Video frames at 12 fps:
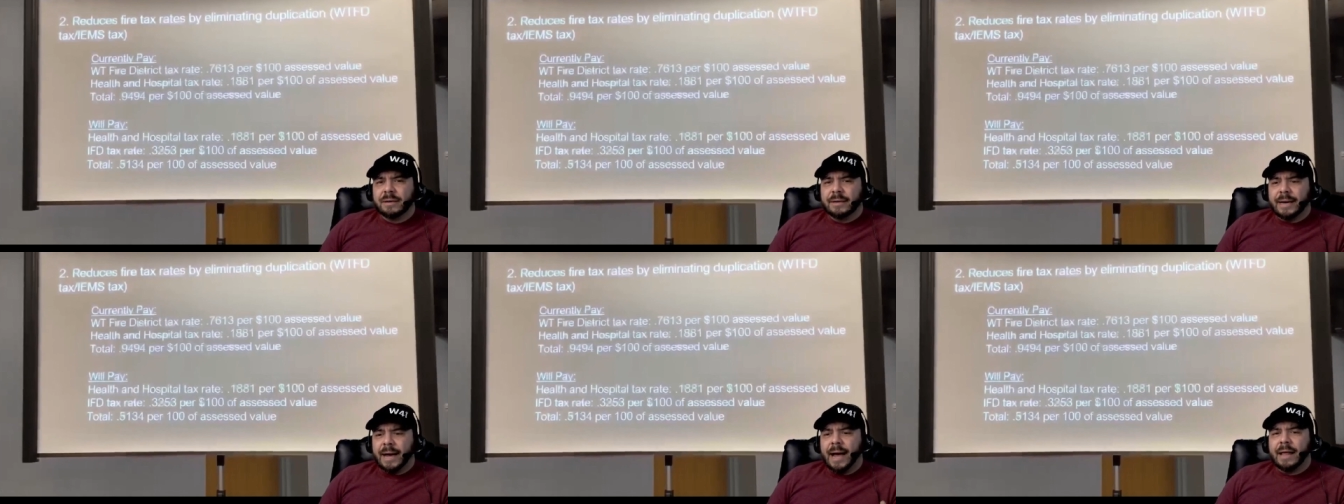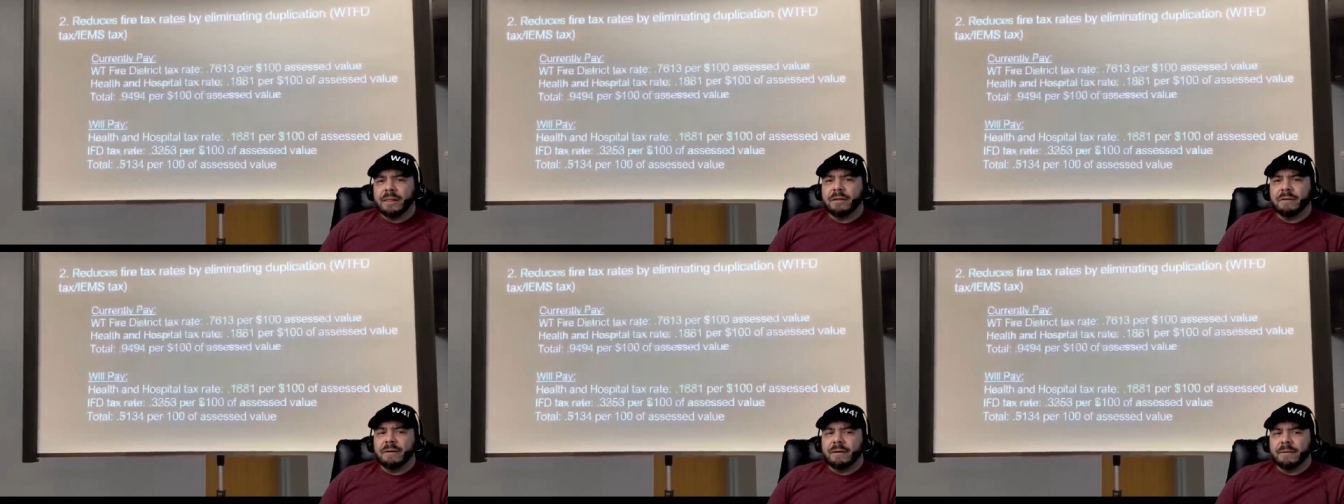on
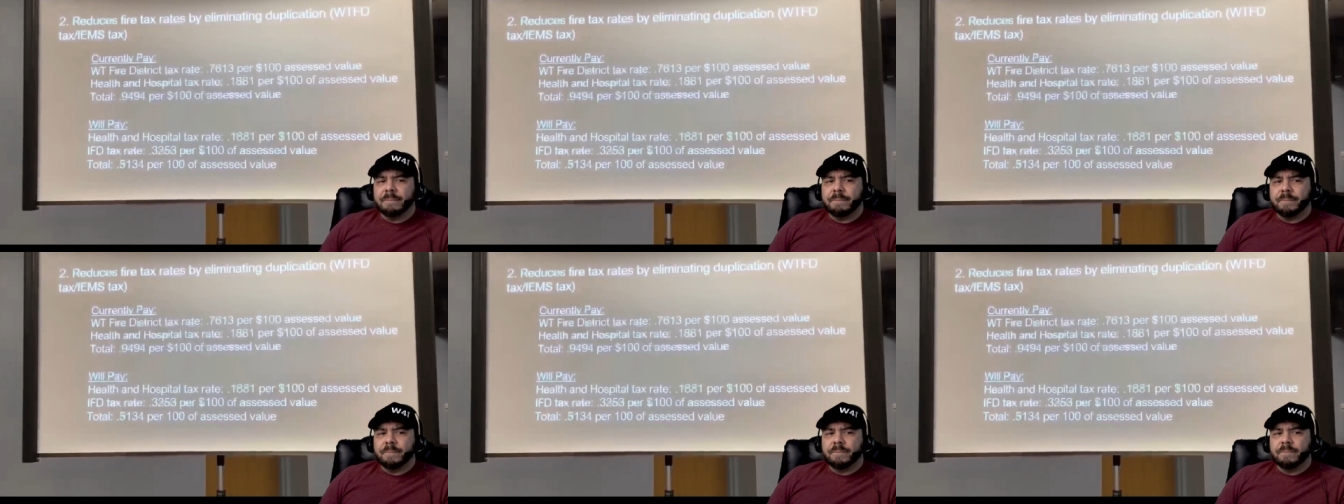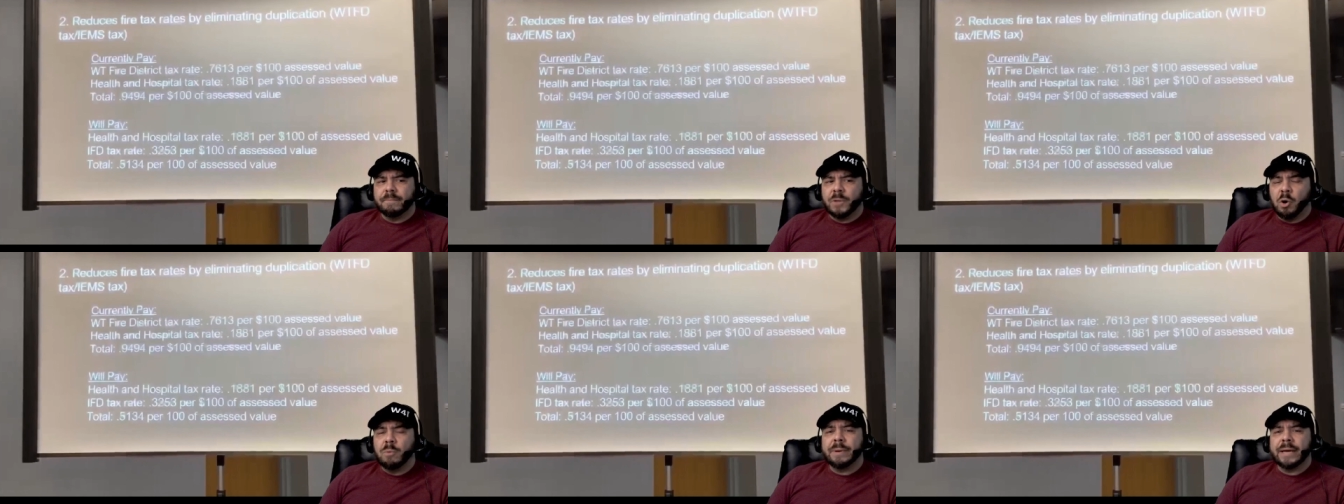the
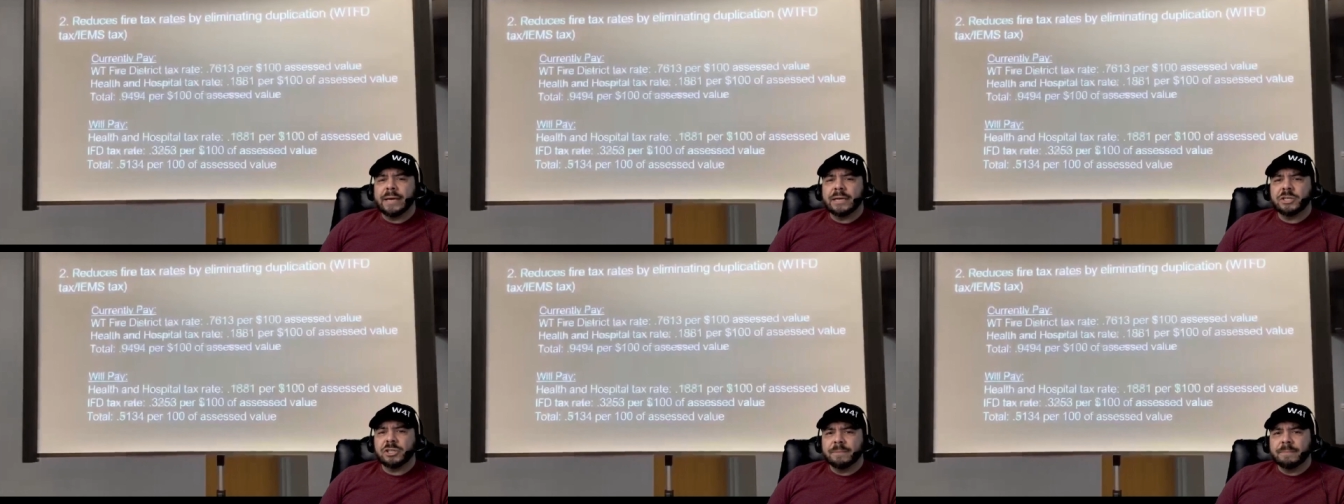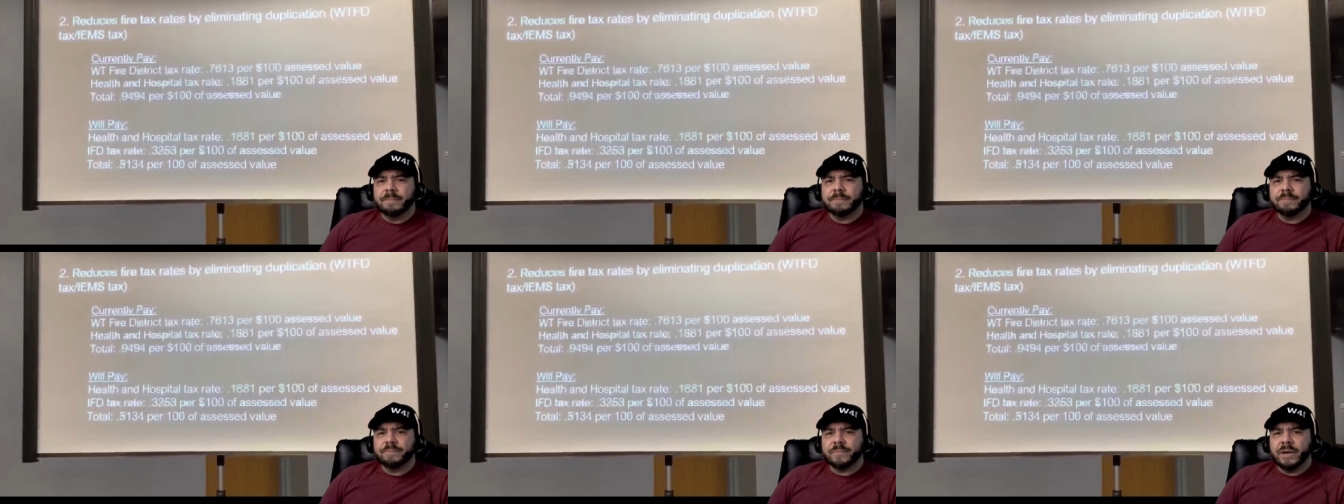homepage
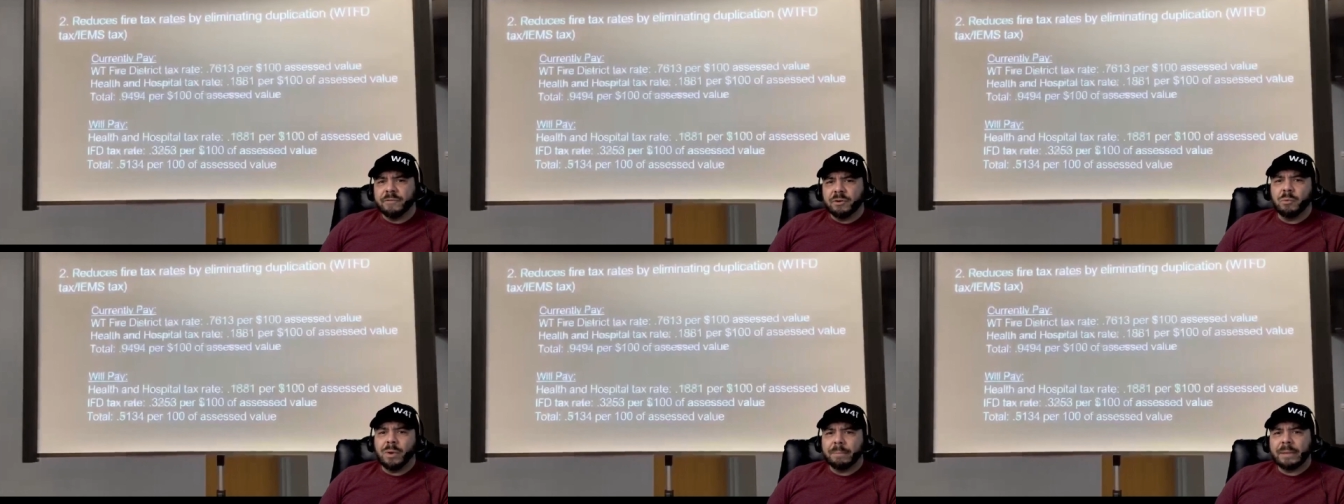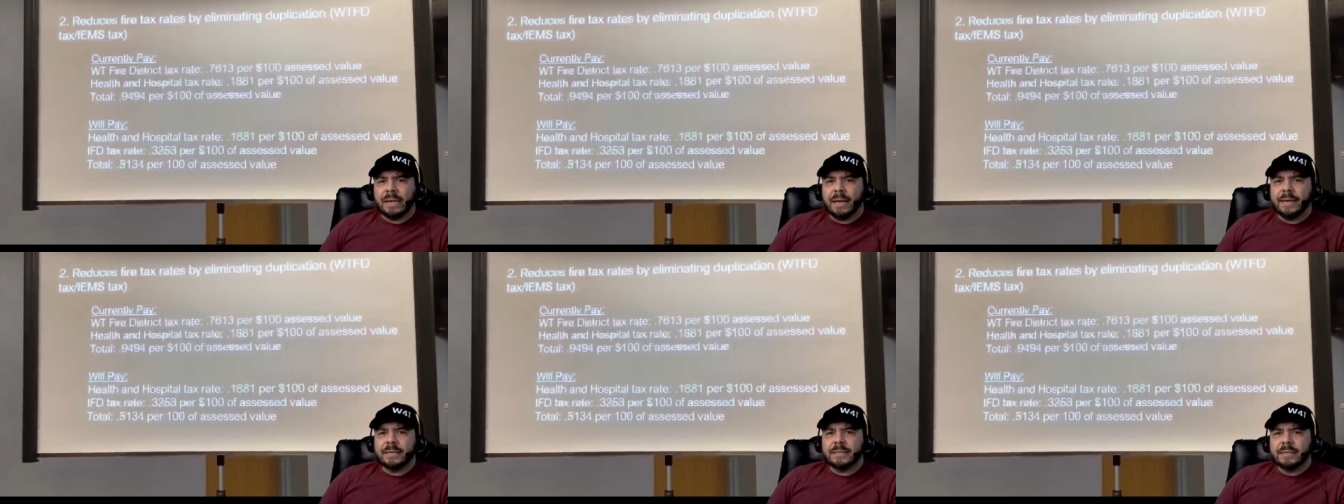of their
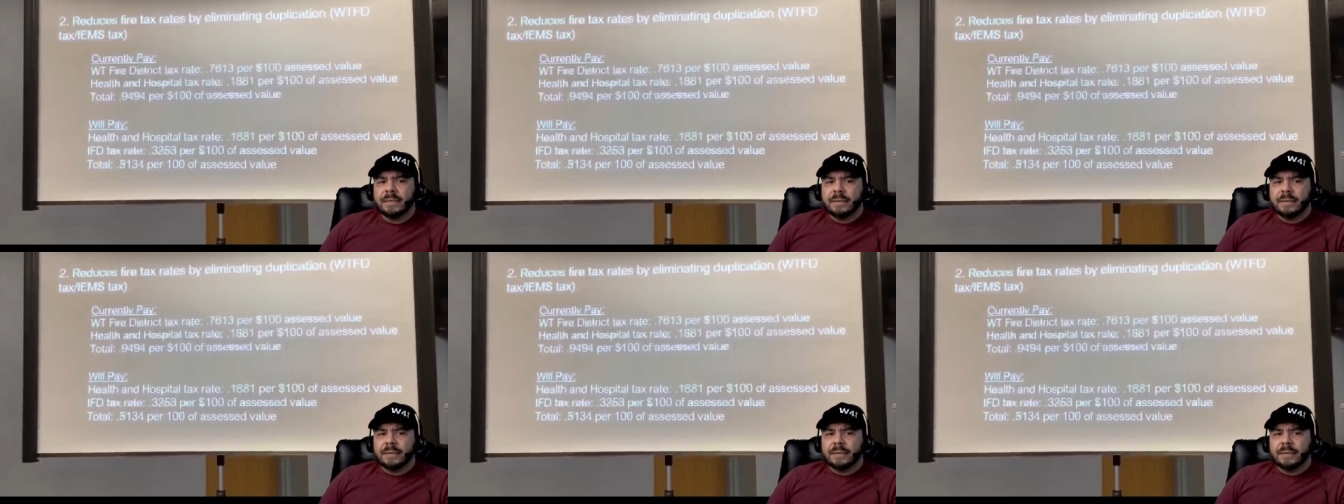website.